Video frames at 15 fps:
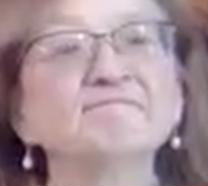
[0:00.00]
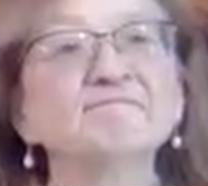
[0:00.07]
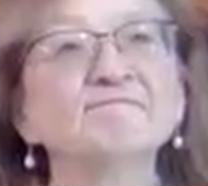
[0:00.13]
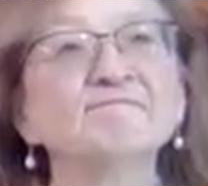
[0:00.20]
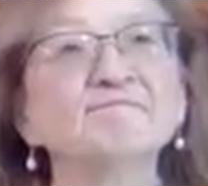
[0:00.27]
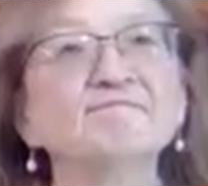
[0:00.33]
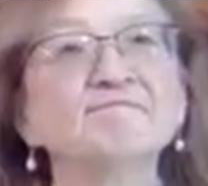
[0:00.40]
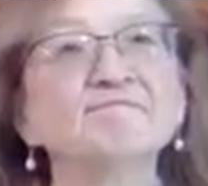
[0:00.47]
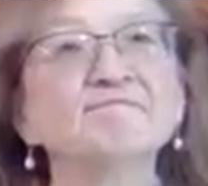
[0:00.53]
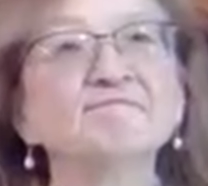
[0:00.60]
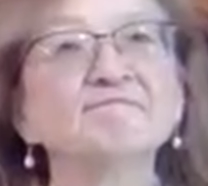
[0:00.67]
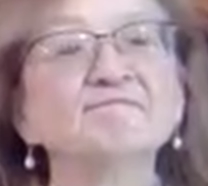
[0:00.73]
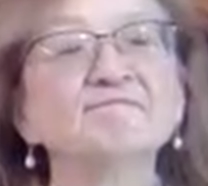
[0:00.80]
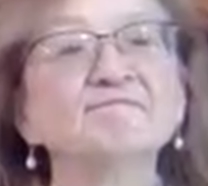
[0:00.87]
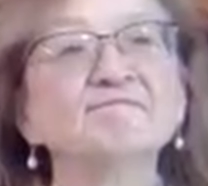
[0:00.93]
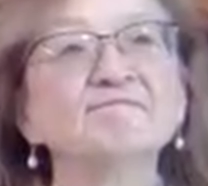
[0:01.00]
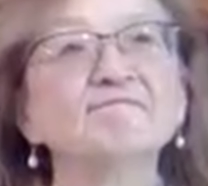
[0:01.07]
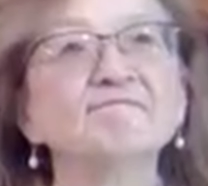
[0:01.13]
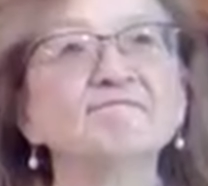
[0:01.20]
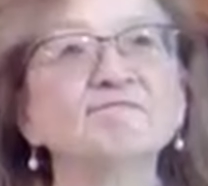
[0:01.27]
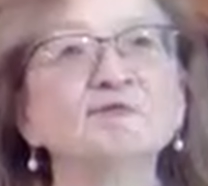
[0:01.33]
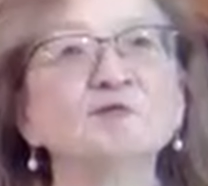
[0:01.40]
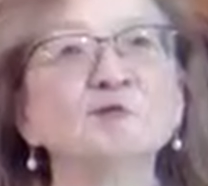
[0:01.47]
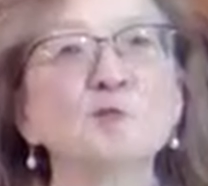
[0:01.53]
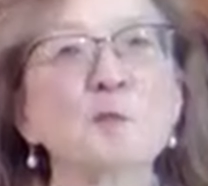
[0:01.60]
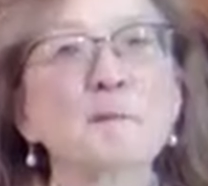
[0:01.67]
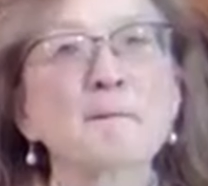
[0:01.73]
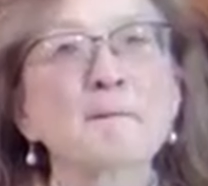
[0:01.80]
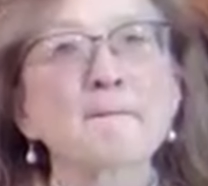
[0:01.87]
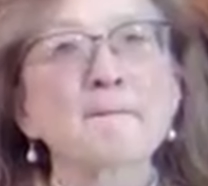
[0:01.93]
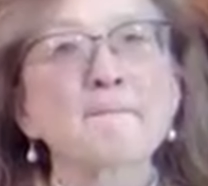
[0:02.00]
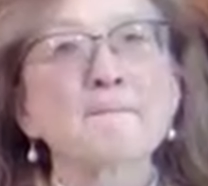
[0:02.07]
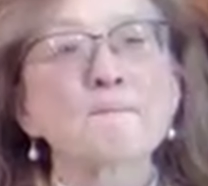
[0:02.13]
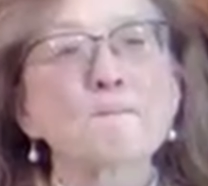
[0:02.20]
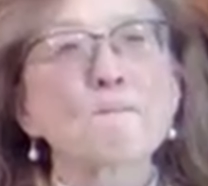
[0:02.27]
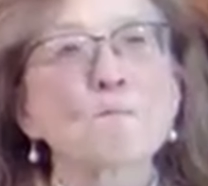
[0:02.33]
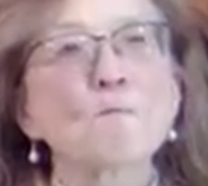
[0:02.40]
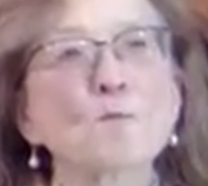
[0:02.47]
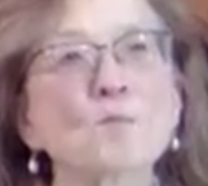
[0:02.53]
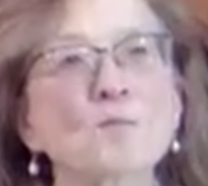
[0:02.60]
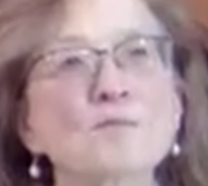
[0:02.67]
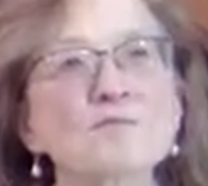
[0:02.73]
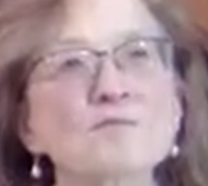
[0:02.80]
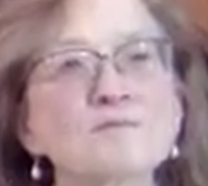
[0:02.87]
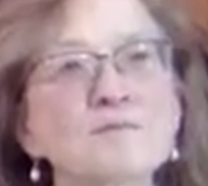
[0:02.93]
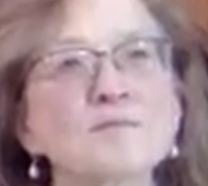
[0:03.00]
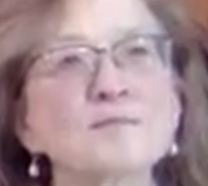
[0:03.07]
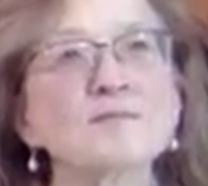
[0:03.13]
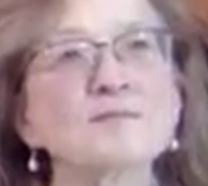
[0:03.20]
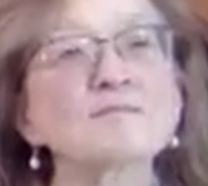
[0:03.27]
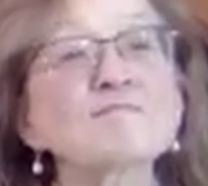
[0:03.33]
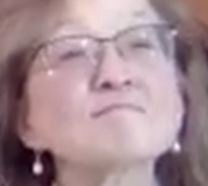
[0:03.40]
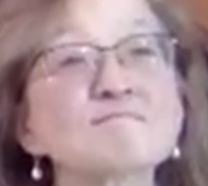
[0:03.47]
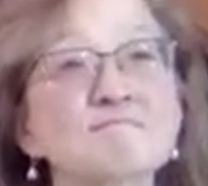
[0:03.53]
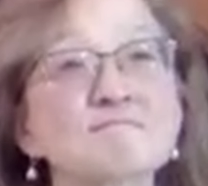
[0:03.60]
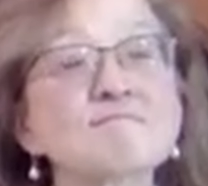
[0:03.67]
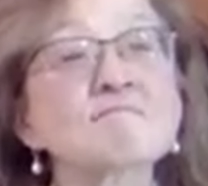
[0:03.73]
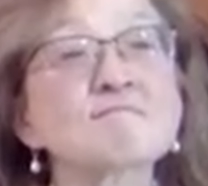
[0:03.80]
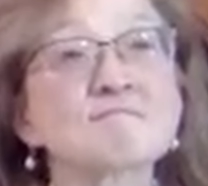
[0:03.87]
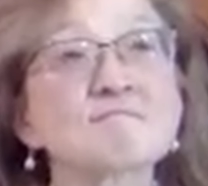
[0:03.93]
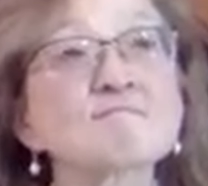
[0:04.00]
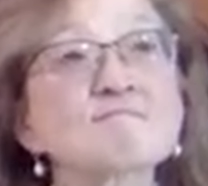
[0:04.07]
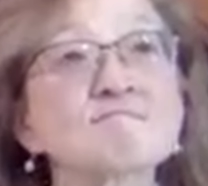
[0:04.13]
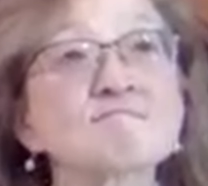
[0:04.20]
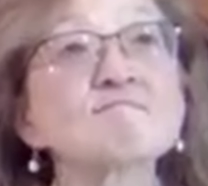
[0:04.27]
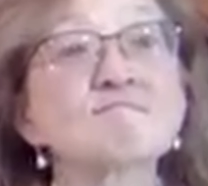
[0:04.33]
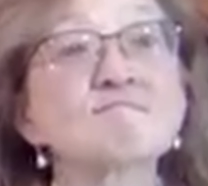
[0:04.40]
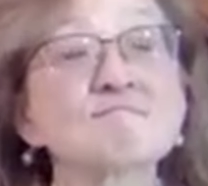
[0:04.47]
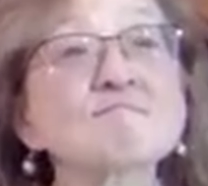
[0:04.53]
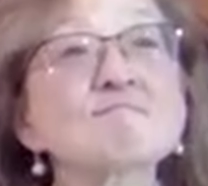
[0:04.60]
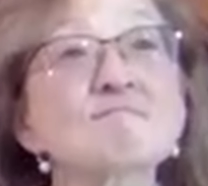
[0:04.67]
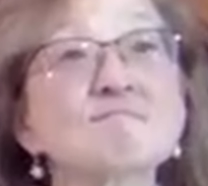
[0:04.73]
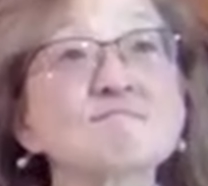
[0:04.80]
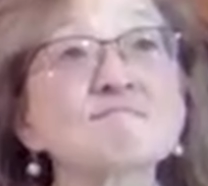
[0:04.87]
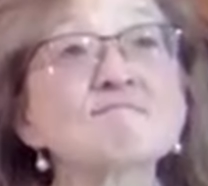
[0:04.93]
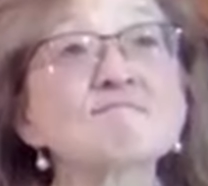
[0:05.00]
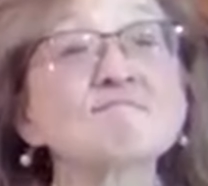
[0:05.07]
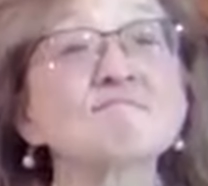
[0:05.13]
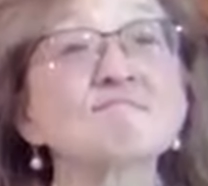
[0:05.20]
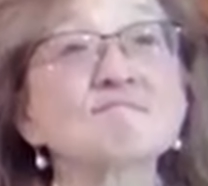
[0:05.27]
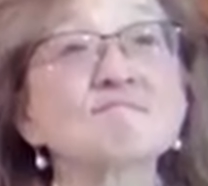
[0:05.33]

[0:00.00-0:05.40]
the initial congregants moved to a new location on Main Street near the